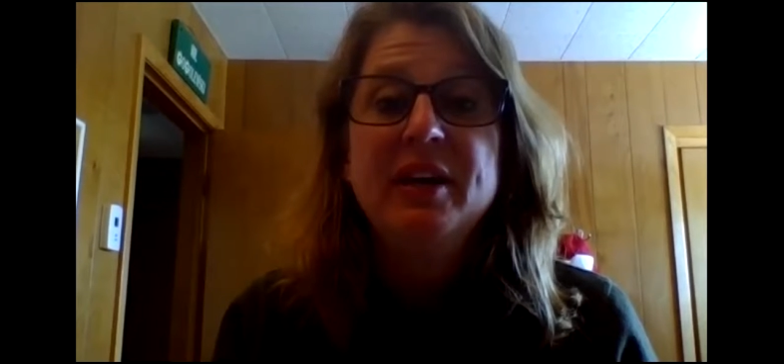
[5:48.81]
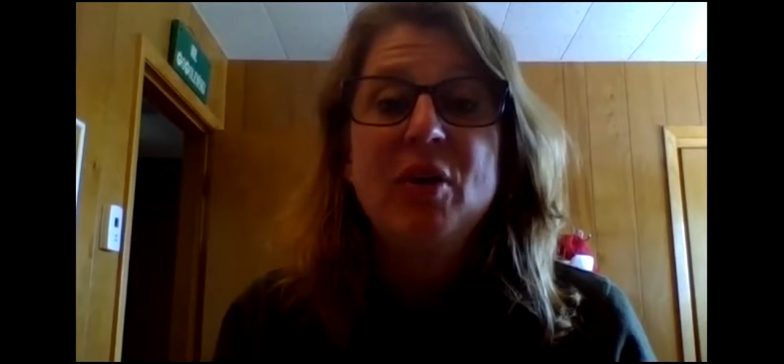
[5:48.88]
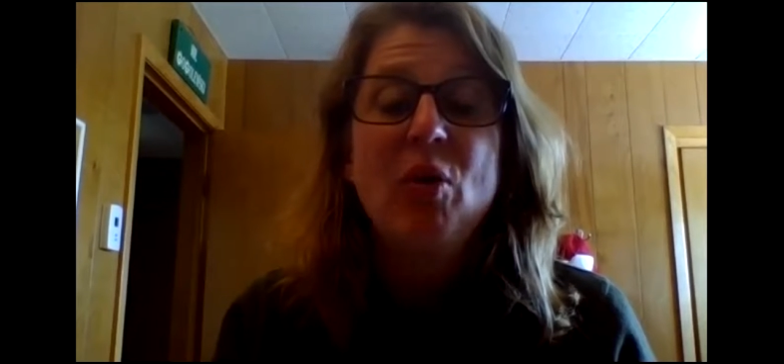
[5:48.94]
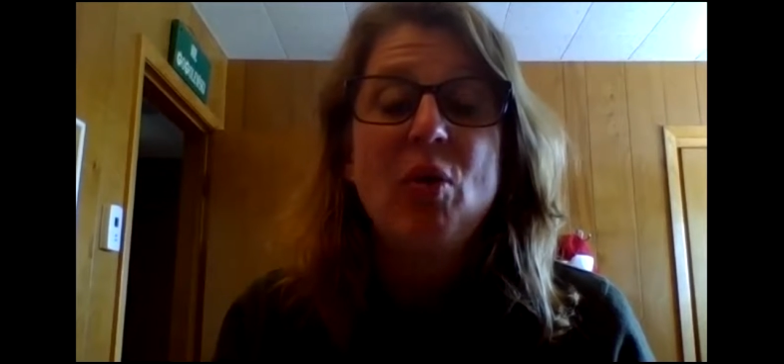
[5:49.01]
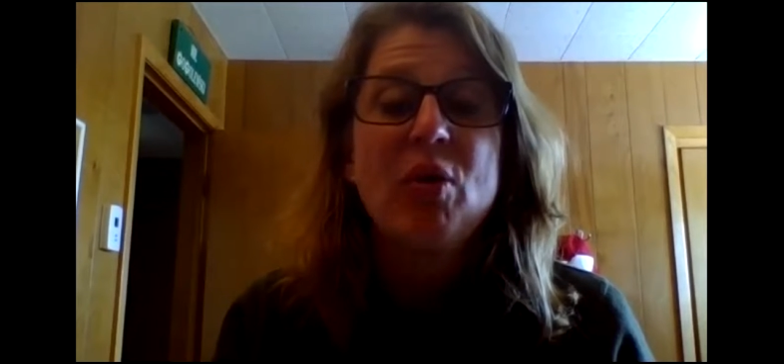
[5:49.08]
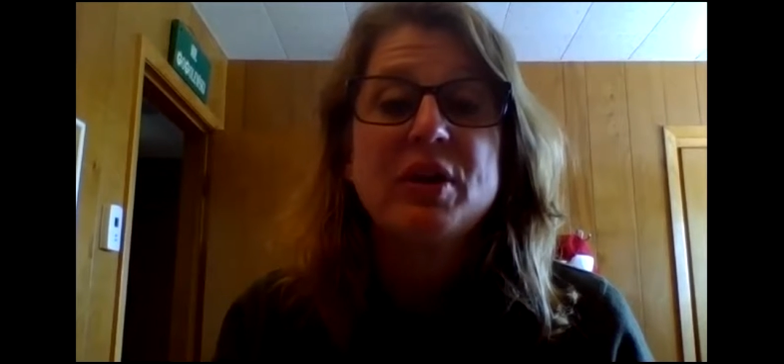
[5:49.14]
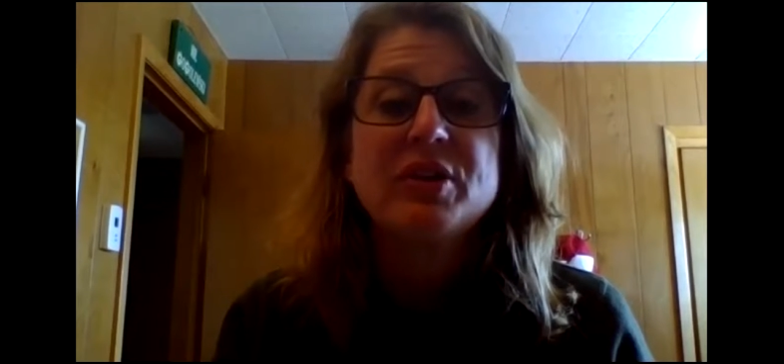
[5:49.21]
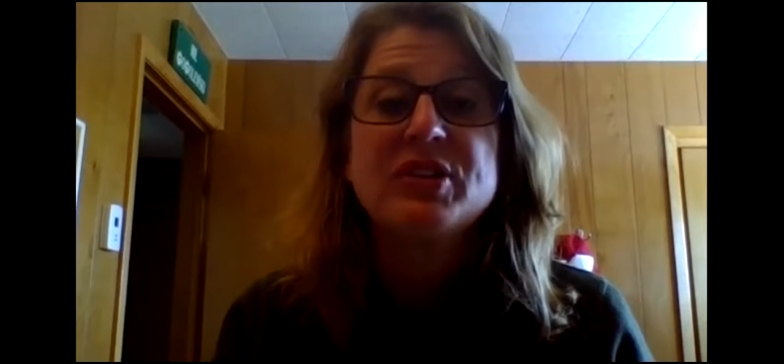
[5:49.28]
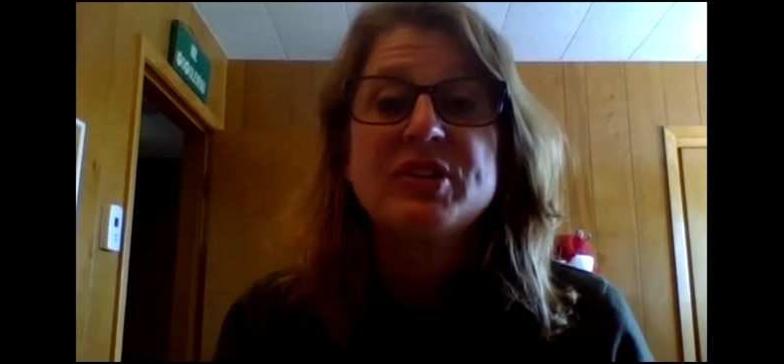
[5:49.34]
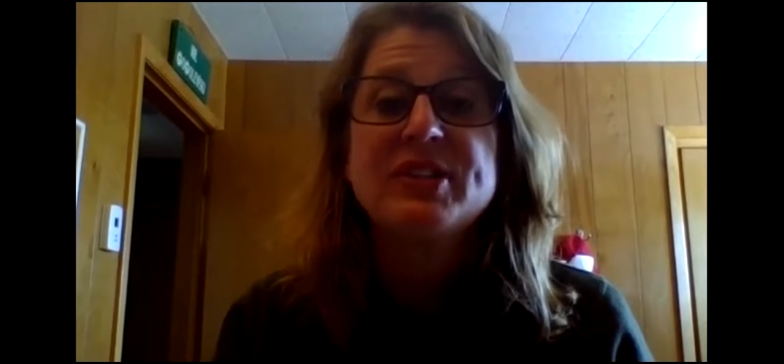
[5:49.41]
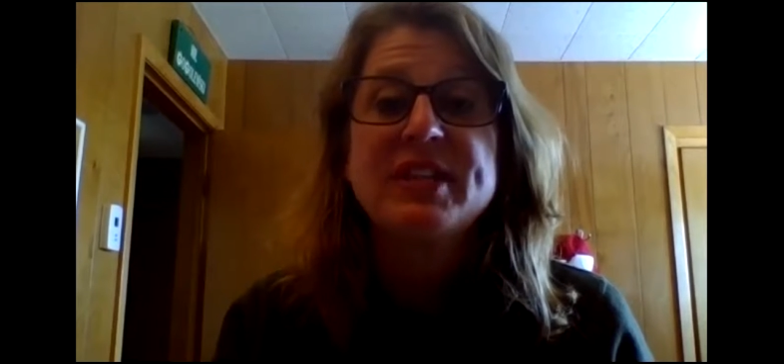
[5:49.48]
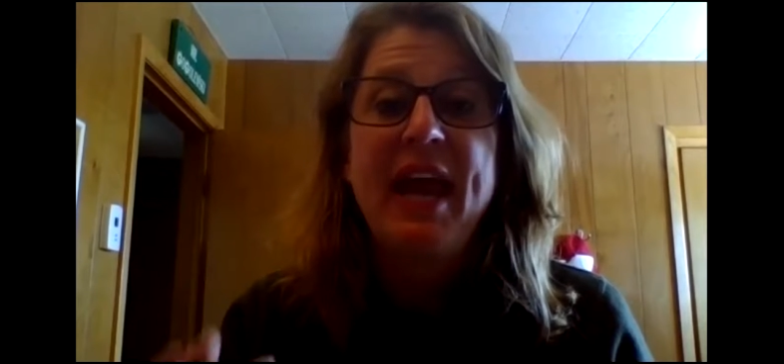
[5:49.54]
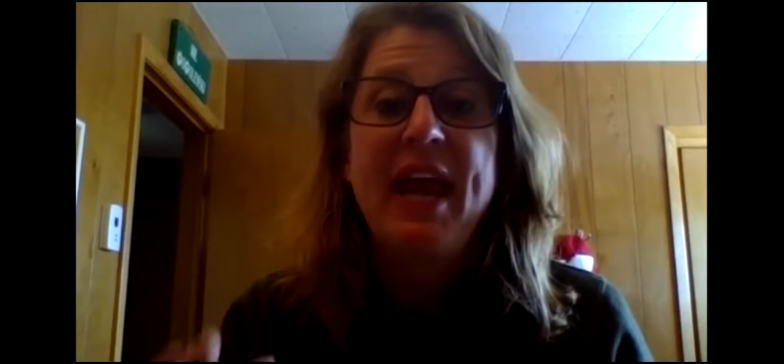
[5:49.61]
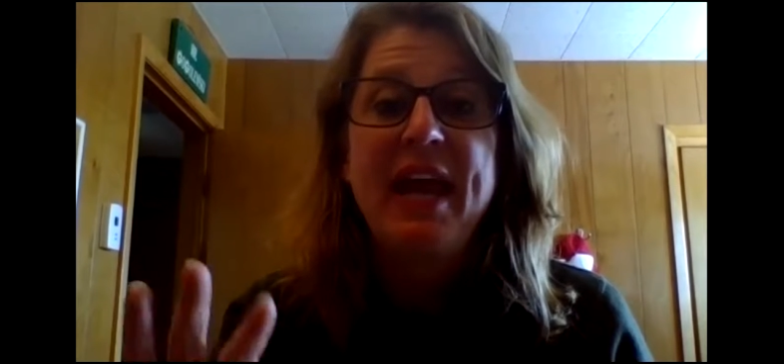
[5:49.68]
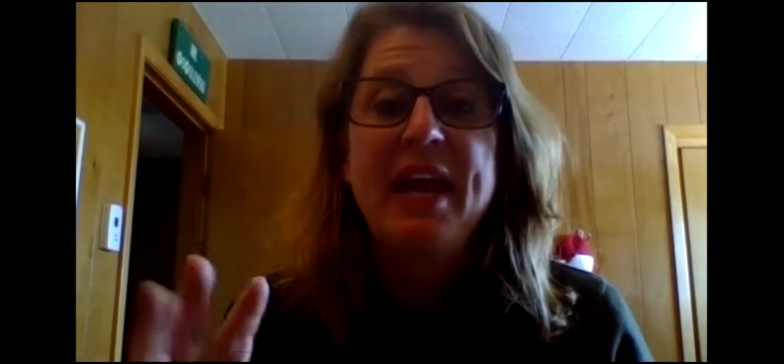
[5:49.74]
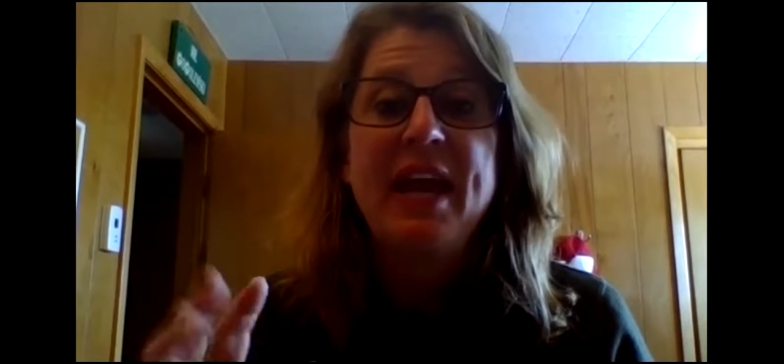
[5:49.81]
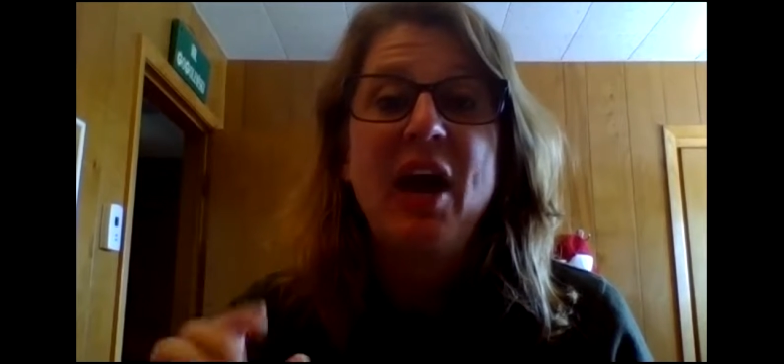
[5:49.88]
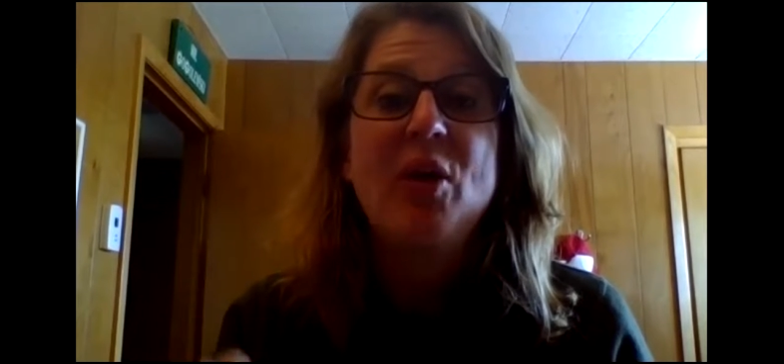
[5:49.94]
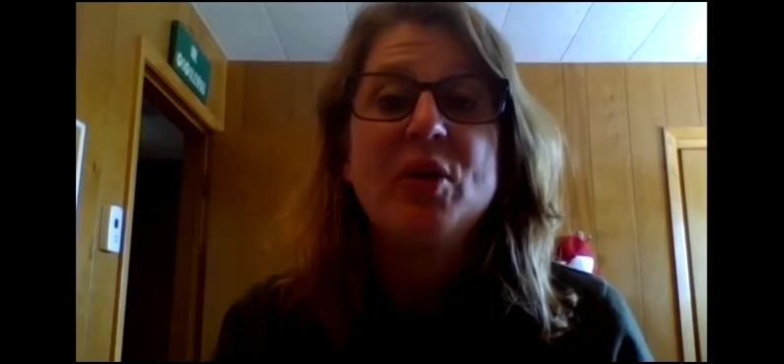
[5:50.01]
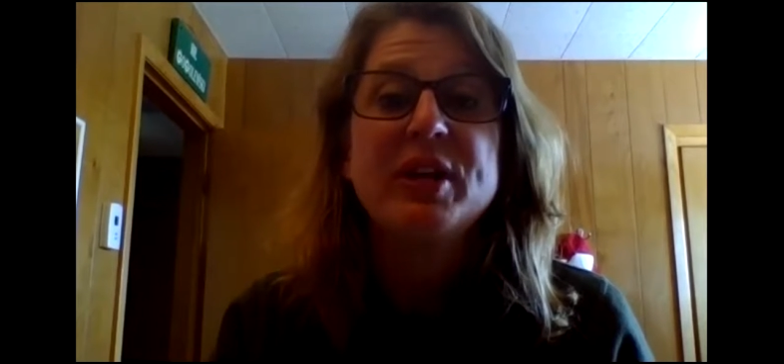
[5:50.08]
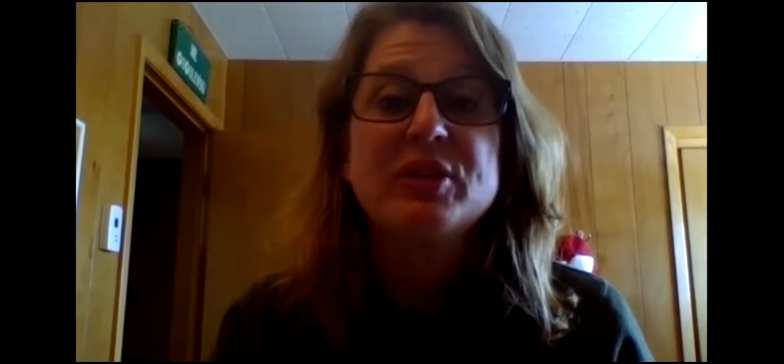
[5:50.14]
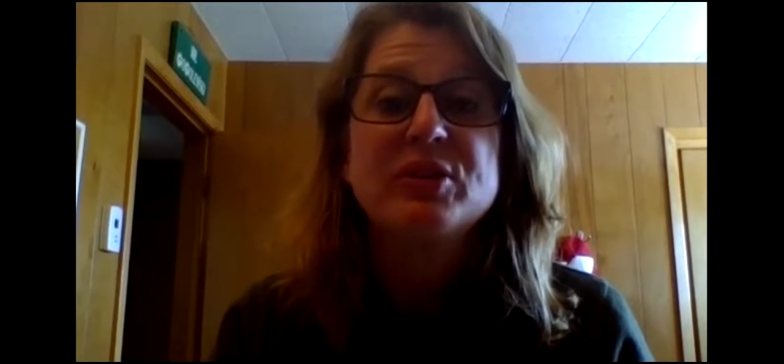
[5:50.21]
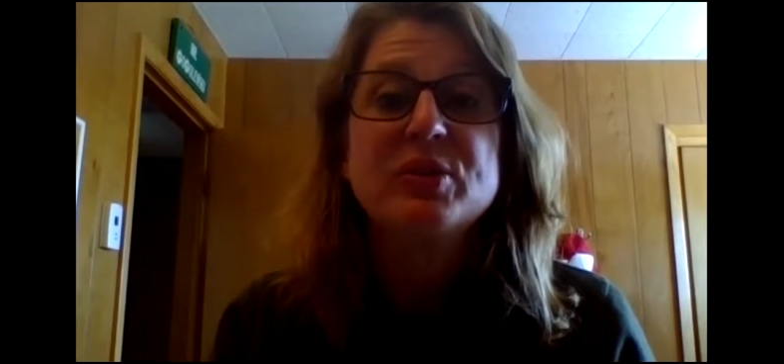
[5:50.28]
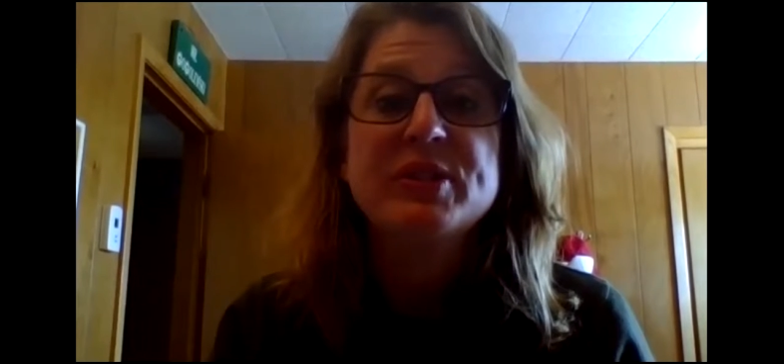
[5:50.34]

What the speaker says: or just hang out and do